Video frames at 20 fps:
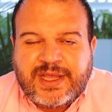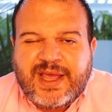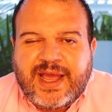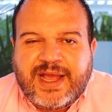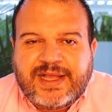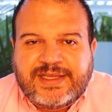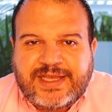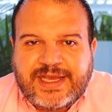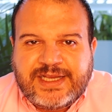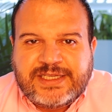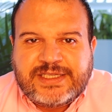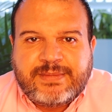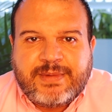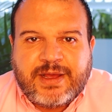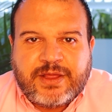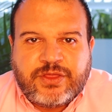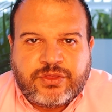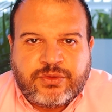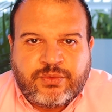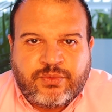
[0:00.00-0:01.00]
It takes
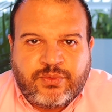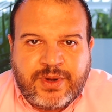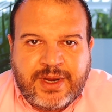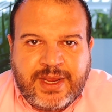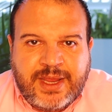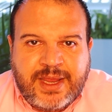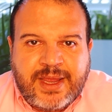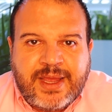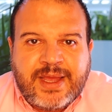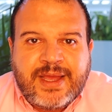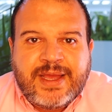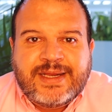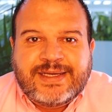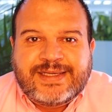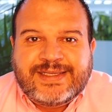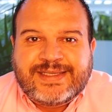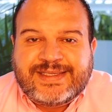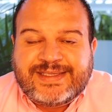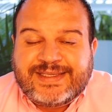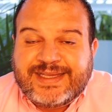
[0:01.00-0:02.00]
about 3
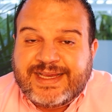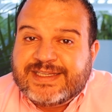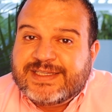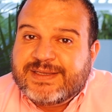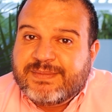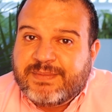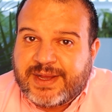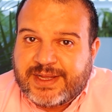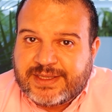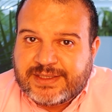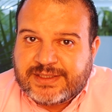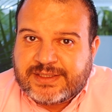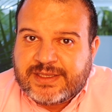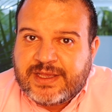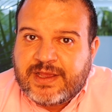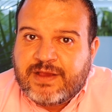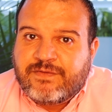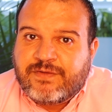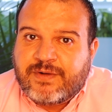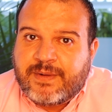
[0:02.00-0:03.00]
to 6 months
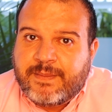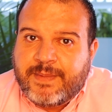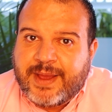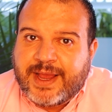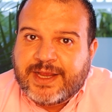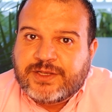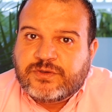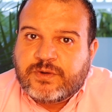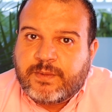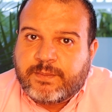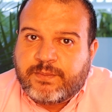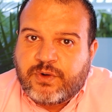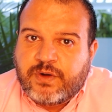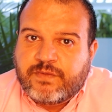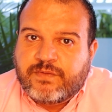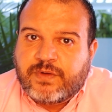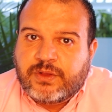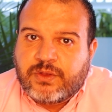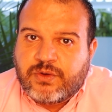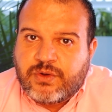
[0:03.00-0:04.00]
for for a bank to
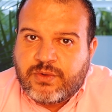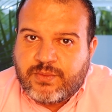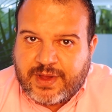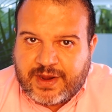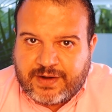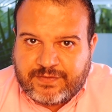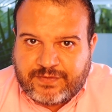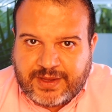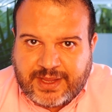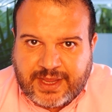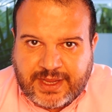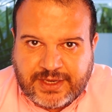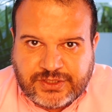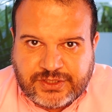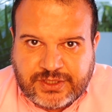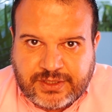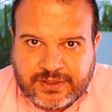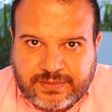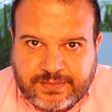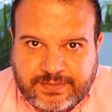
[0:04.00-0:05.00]
approve a loan modification.